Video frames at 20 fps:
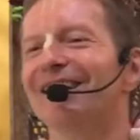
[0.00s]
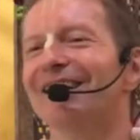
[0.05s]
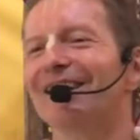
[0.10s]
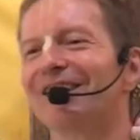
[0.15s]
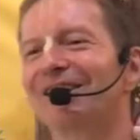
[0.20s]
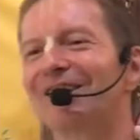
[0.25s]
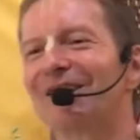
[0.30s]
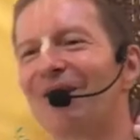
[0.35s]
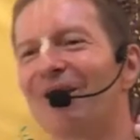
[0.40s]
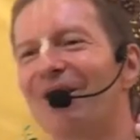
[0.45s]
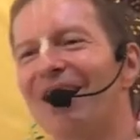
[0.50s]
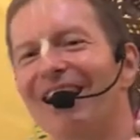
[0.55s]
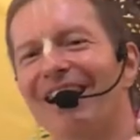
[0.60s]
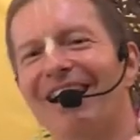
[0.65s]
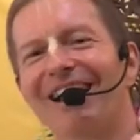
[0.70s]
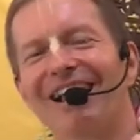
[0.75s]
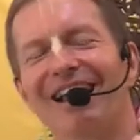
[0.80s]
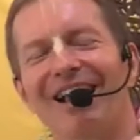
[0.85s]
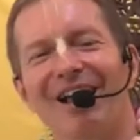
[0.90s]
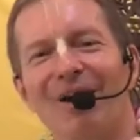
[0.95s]
so,
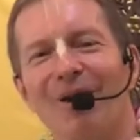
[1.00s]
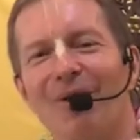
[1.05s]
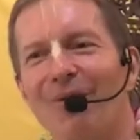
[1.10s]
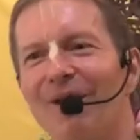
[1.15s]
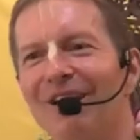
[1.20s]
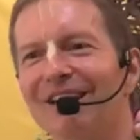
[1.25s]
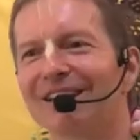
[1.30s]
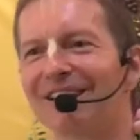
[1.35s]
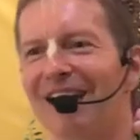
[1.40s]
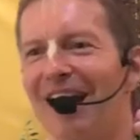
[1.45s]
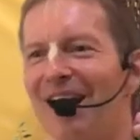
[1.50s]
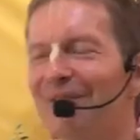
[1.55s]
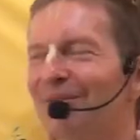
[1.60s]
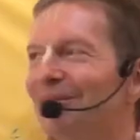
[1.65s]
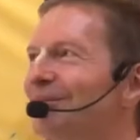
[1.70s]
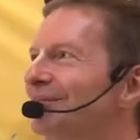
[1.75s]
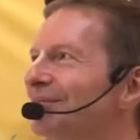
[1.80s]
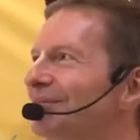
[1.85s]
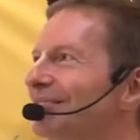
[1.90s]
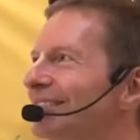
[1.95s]
one time
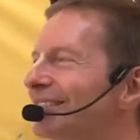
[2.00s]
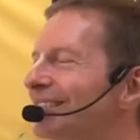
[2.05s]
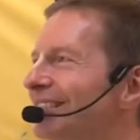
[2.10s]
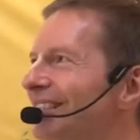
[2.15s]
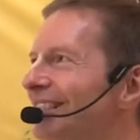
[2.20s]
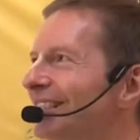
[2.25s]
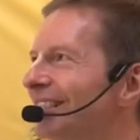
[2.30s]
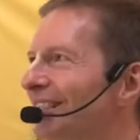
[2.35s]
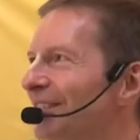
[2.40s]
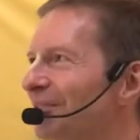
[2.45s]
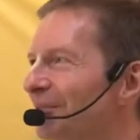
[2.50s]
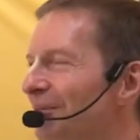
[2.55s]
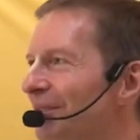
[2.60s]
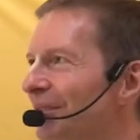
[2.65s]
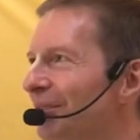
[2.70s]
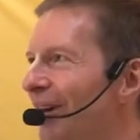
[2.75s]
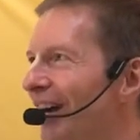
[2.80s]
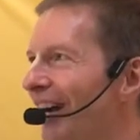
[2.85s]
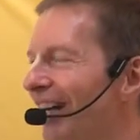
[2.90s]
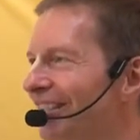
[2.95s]
we
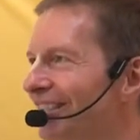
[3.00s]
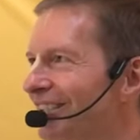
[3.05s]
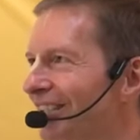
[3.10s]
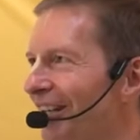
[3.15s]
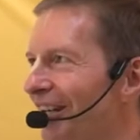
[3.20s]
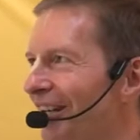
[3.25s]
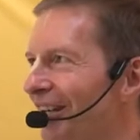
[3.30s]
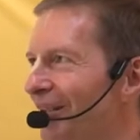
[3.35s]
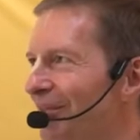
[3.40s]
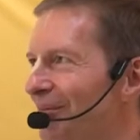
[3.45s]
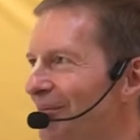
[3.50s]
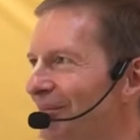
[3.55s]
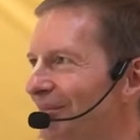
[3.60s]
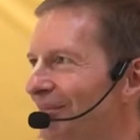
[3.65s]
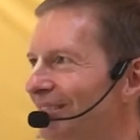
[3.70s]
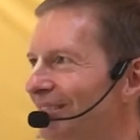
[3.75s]
were at um,